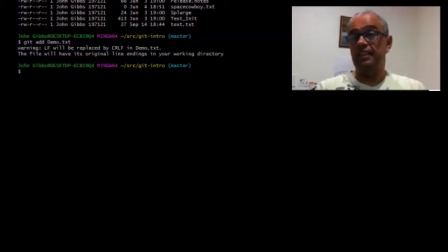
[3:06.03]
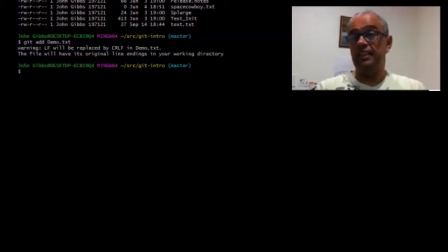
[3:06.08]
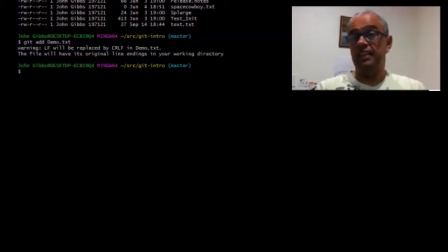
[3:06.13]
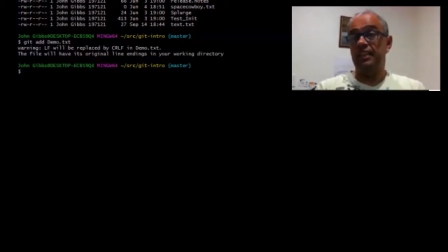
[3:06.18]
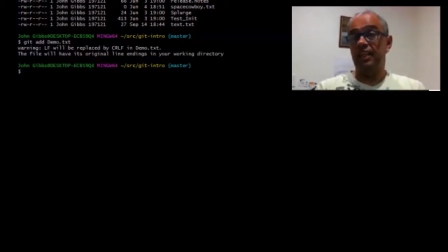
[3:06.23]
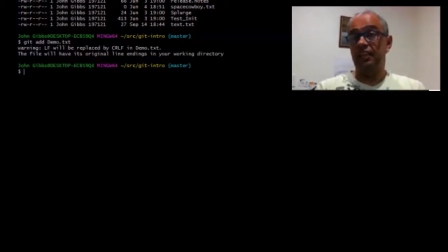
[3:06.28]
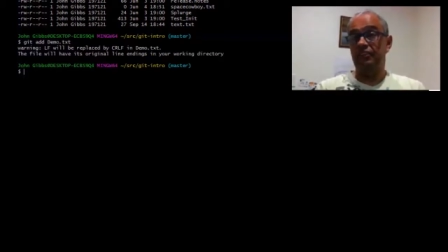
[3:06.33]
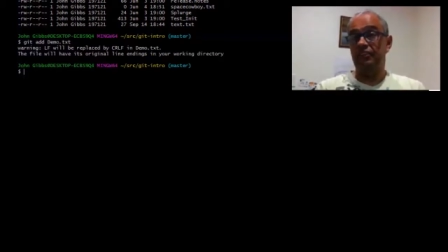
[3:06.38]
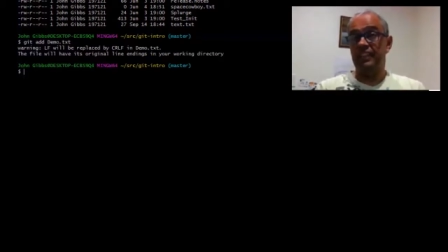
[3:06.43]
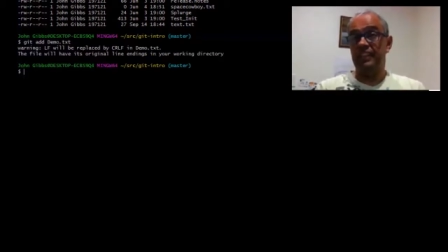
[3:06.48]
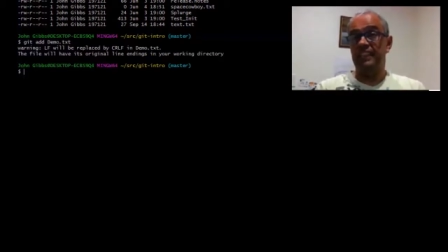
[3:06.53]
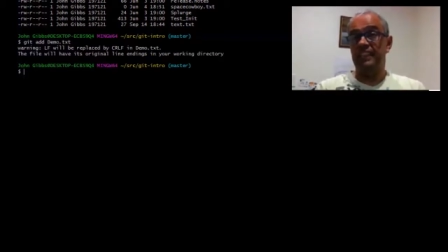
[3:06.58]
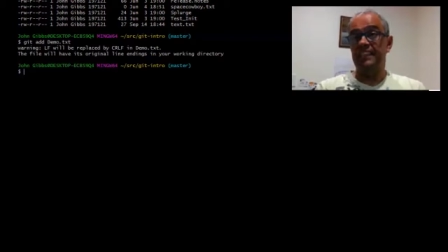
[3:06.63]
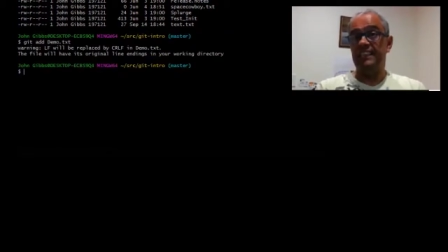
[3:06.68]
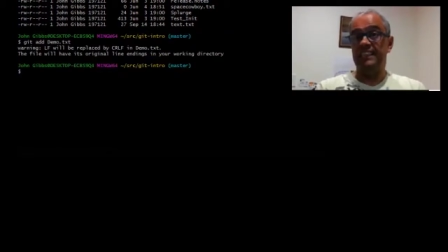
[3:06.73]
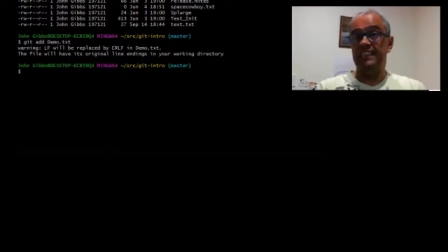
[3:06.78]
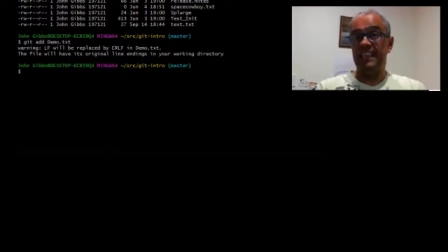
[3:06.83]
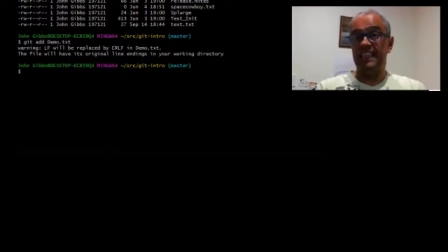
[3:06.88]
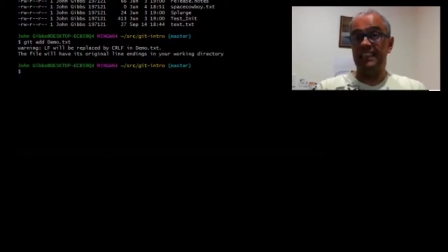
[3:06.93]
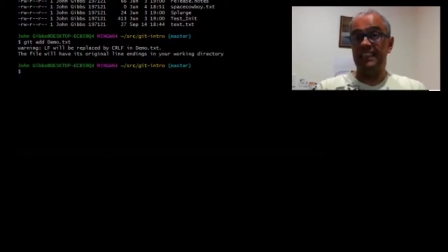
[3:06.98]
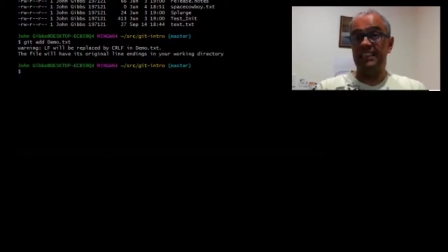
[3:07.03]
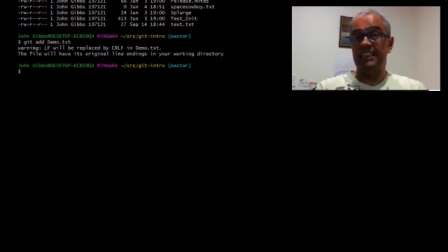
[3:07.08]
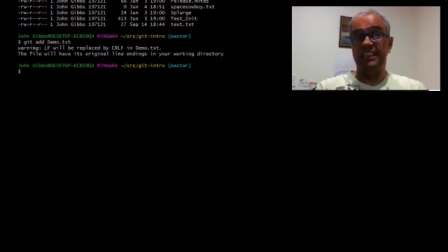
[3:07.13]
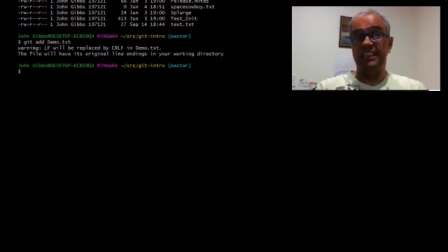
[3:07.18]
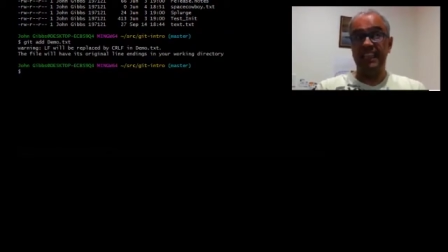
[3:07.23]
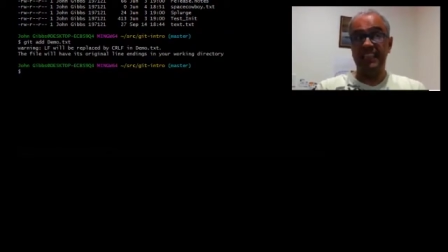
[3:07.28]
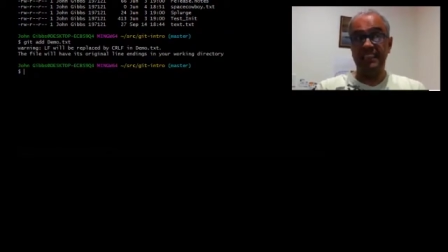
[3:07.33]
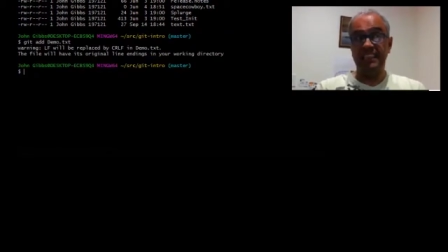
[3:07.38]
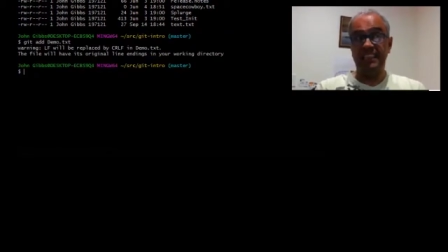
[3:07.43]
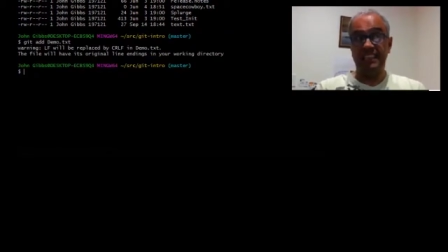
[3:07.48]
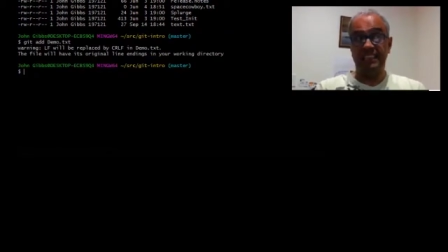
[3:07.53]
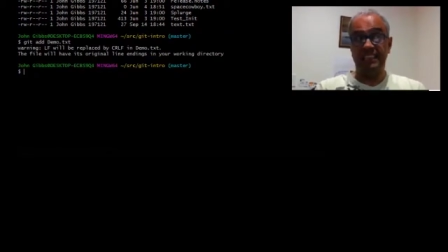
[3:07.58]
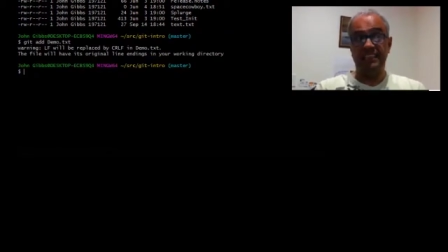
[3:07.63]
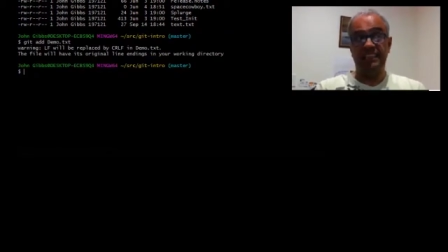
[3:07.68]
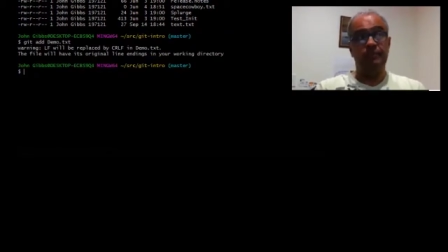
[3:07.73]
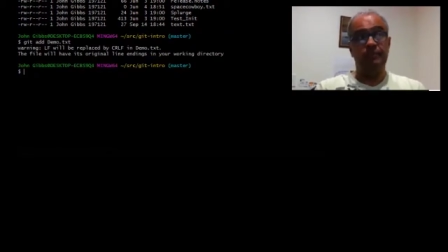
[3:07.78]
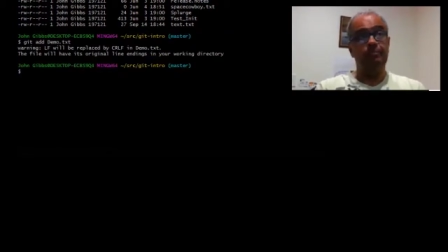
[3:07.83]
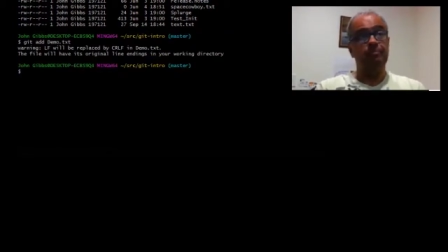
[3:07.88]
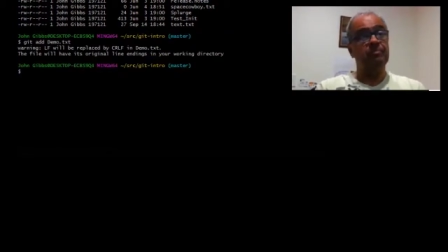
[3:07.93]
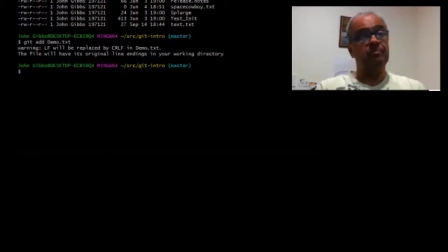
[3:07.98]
currently staged changes.